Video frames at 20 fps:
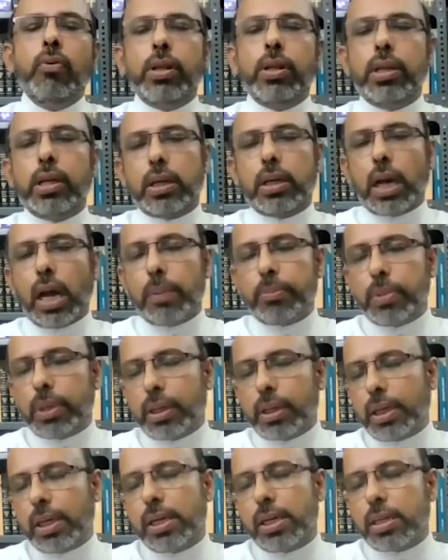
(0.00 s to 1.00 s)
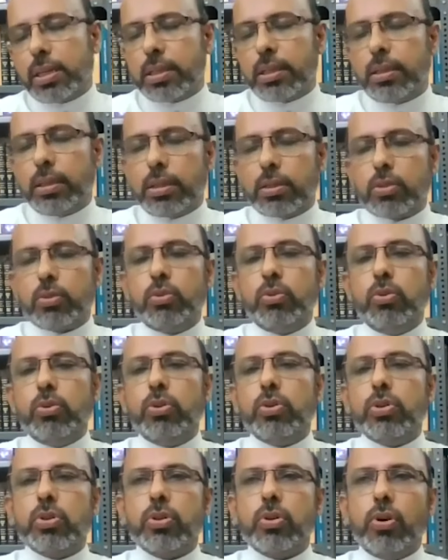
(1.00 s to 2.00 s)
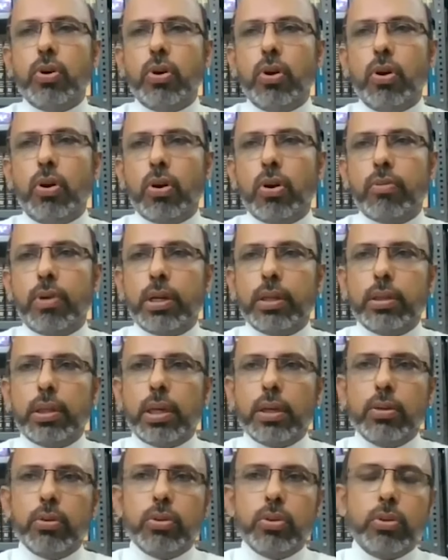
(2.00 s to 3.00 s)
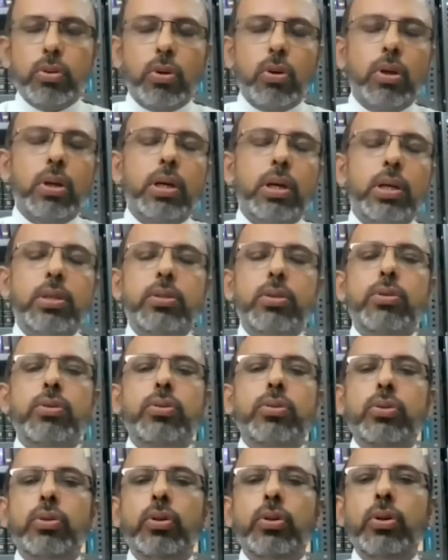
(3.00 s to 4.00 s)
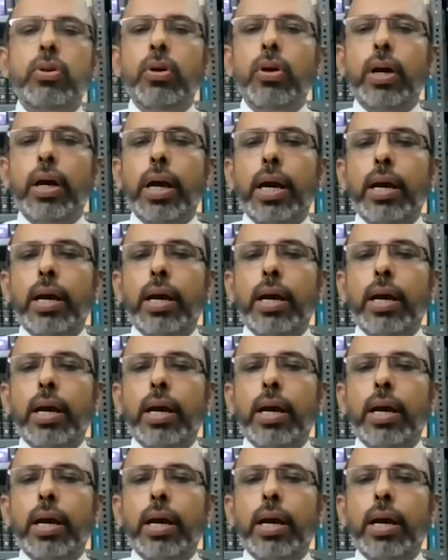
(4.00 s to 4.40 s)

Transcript: When they trap the girls in the schools or when they go to college also,